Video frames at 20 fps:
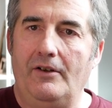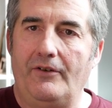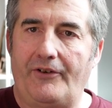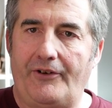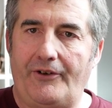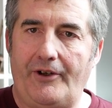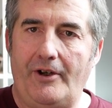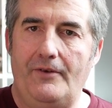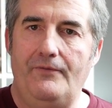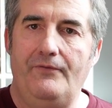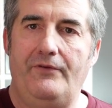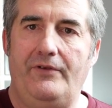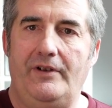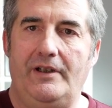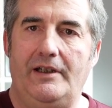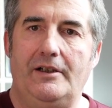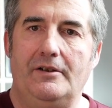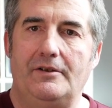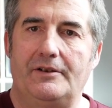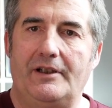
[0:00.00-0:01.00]
Some
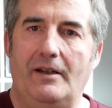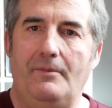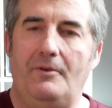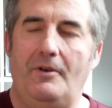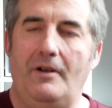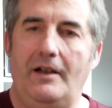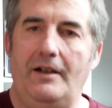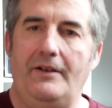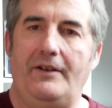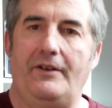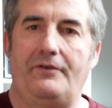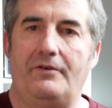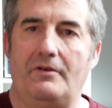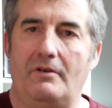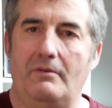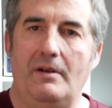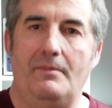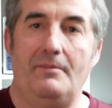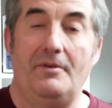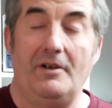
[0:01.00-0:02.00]
video cameras, if
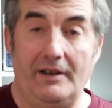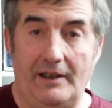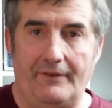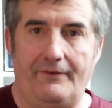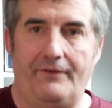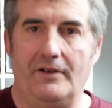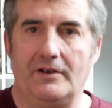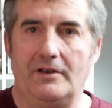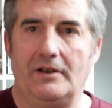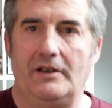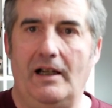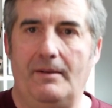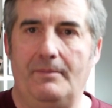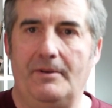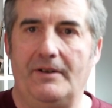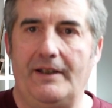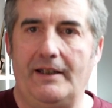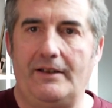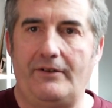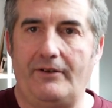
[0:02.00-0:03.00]
you remember, and I forgot
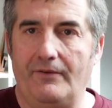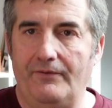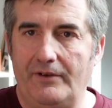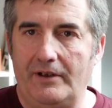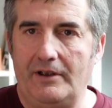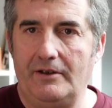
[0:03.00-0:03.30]
about that, some